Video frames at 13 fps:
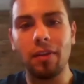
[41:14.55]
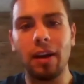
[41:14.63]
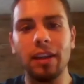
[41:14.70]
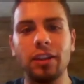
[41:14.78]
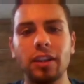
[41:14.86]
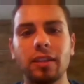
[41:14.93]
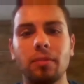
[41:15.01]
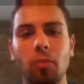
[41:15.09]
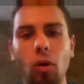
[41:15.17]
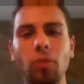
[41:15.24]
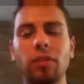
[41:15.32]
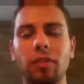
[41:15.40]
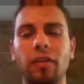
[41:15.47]
if I just
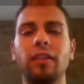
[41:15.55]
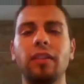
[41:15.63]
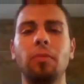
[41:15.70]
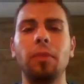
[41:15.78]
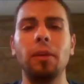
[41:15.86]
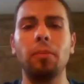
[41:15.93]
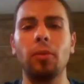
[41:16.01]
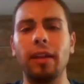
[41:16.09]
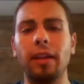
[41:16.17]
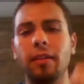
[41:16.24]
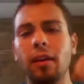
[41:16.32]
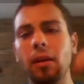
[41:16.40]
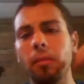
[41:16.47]
motivated people and